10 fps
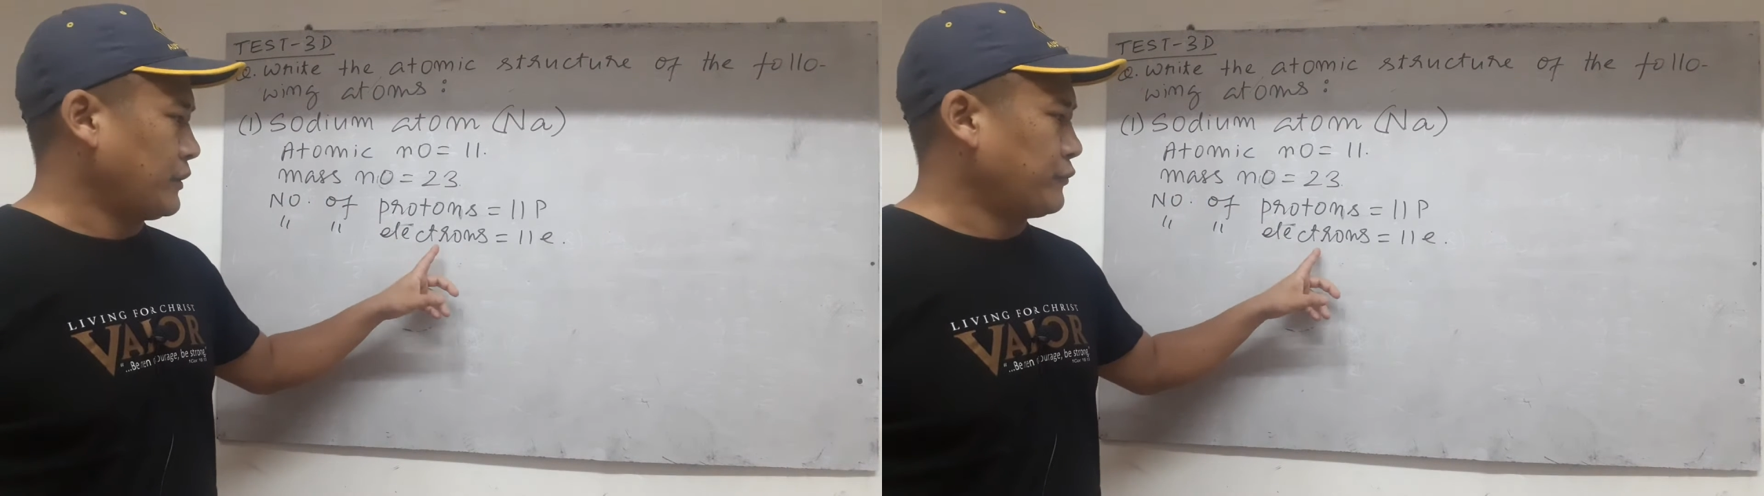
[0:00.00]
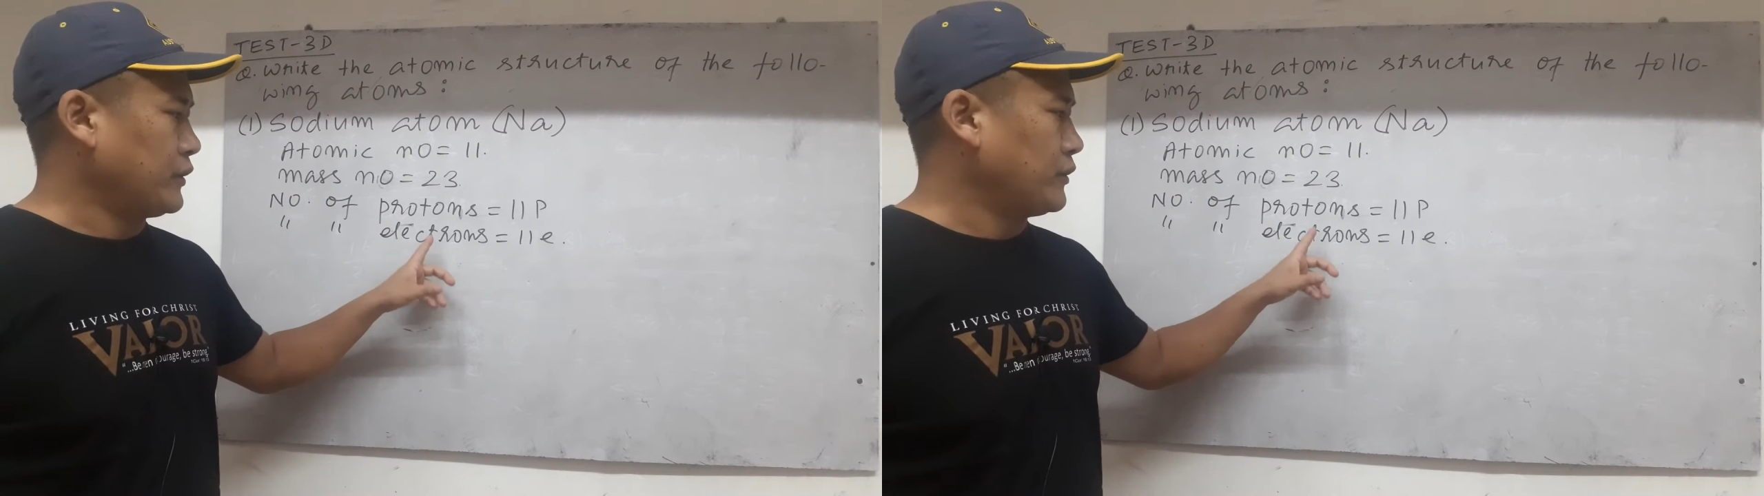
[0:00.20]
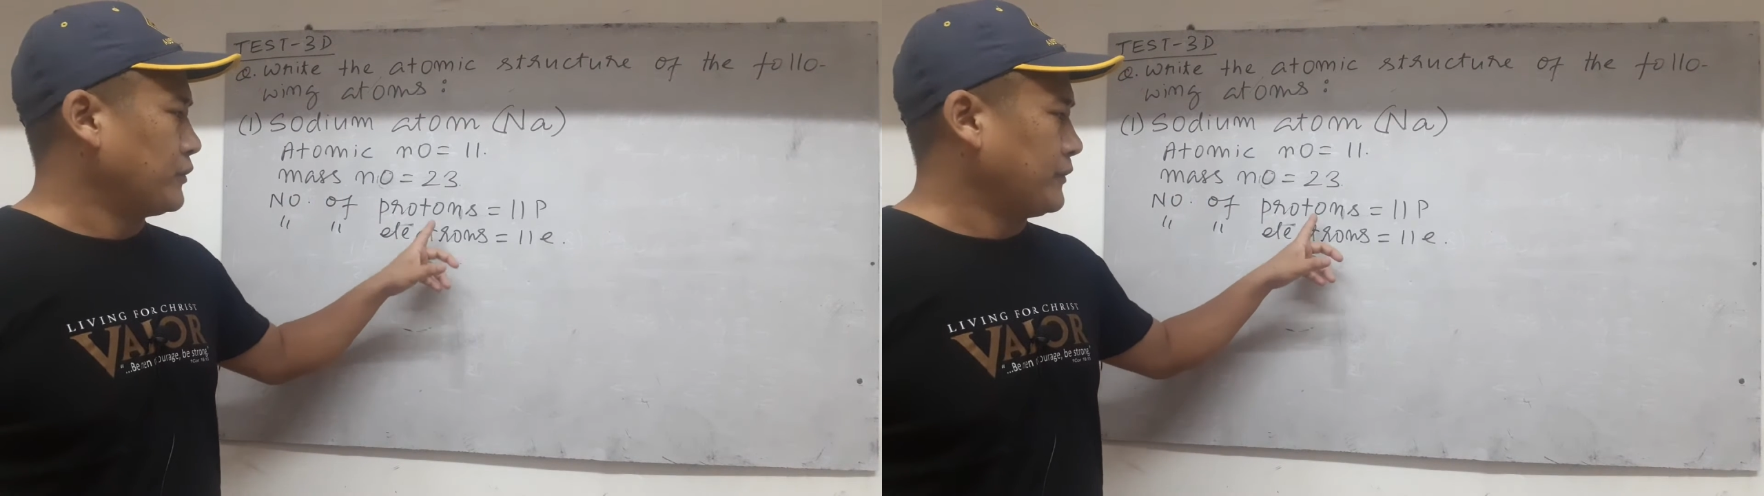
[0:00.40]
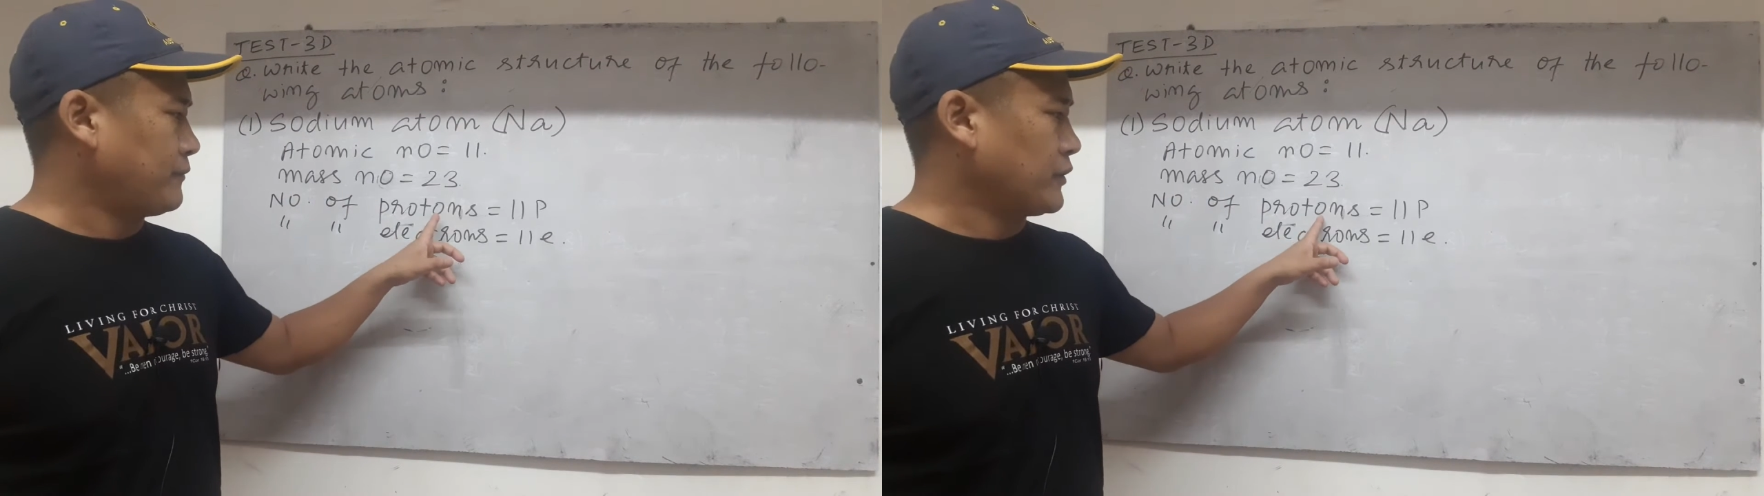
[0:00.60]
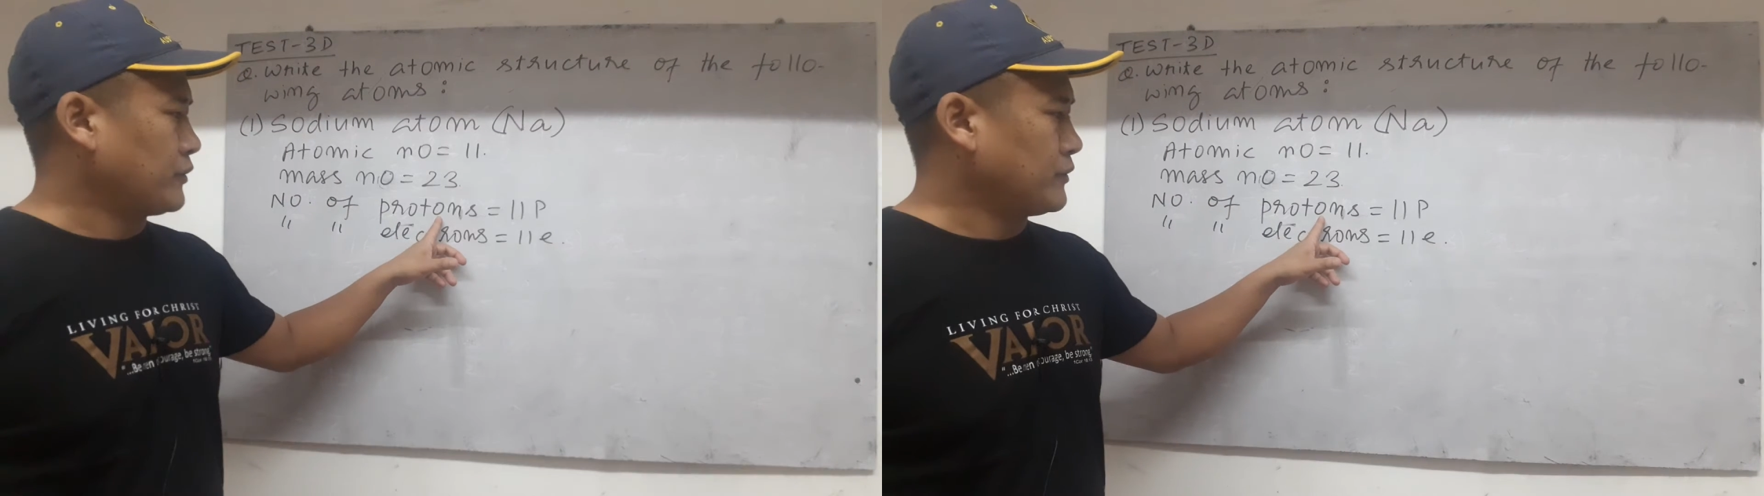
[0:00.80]
why we know if
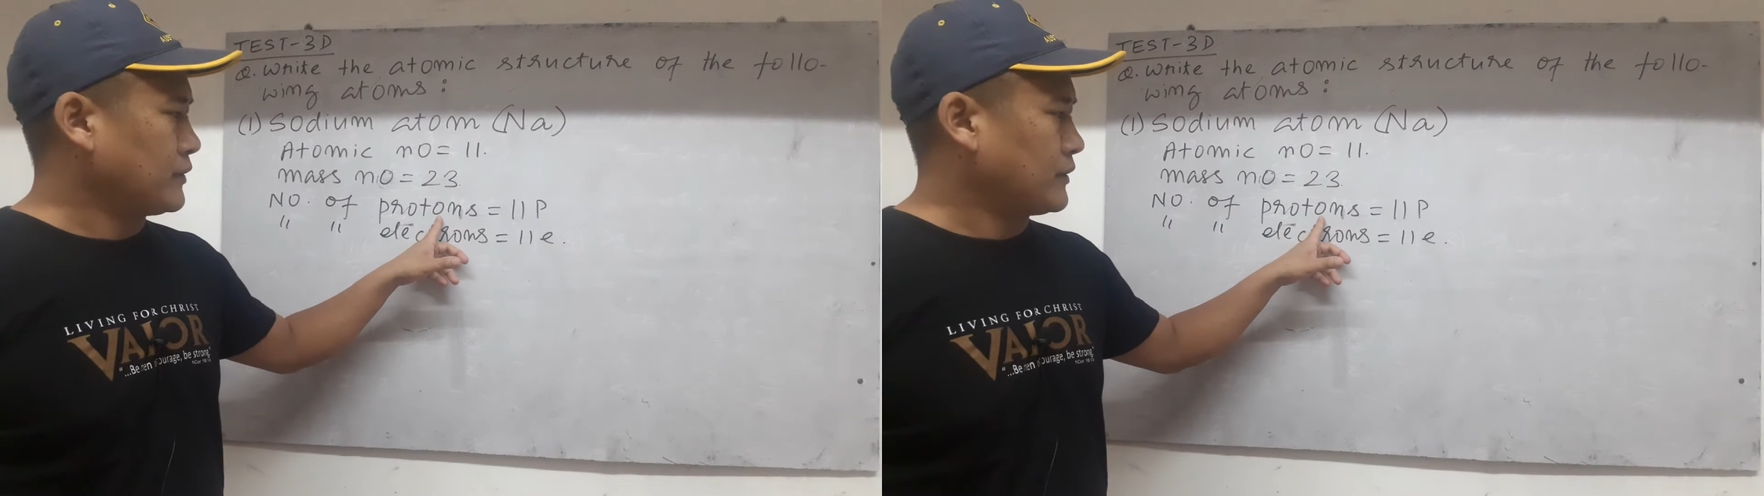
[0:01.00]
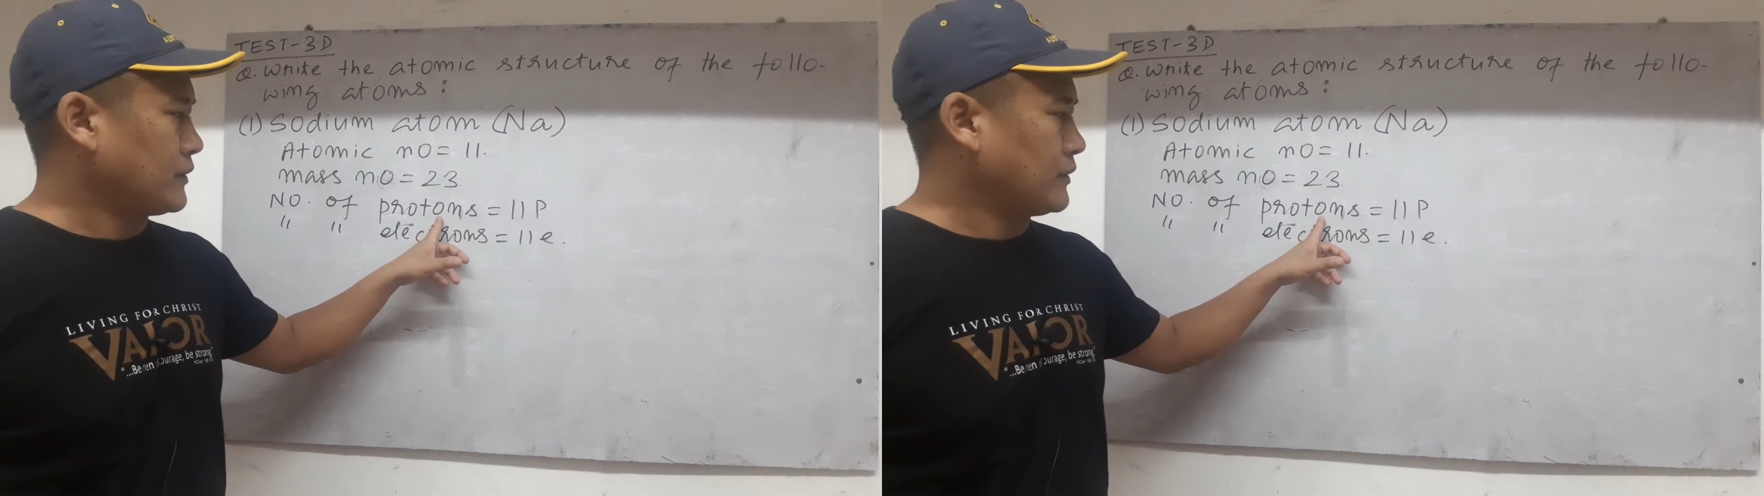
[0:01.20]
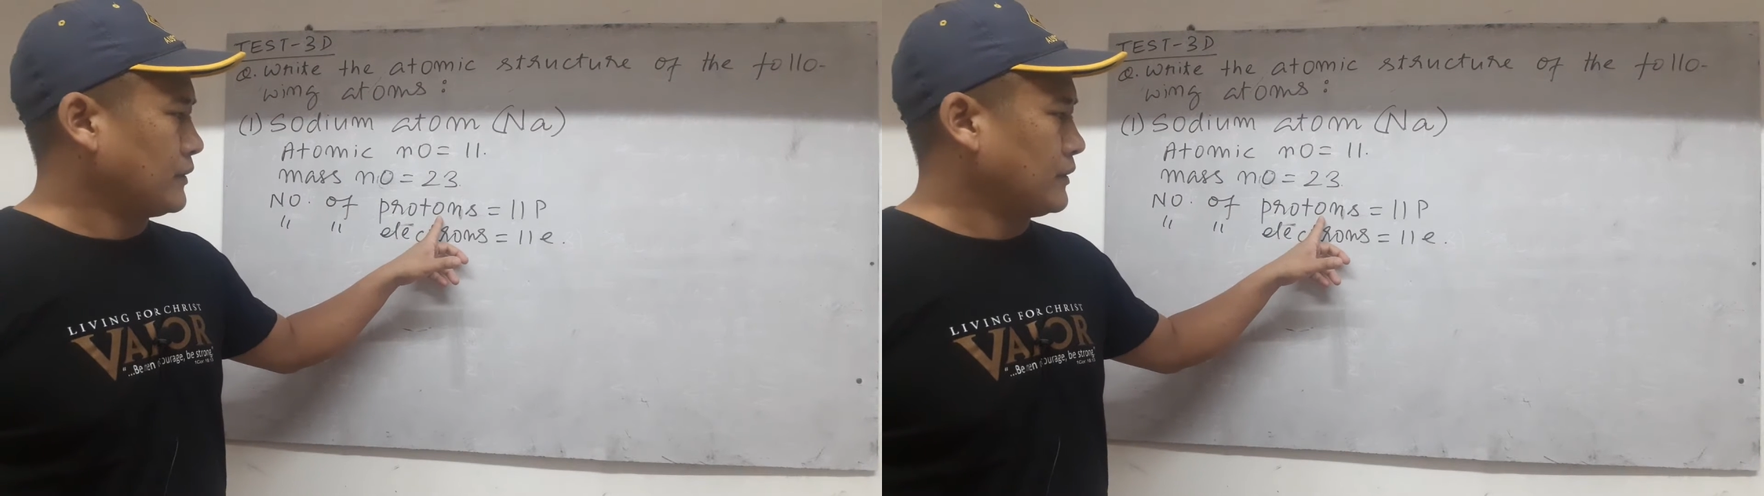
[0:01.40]
protons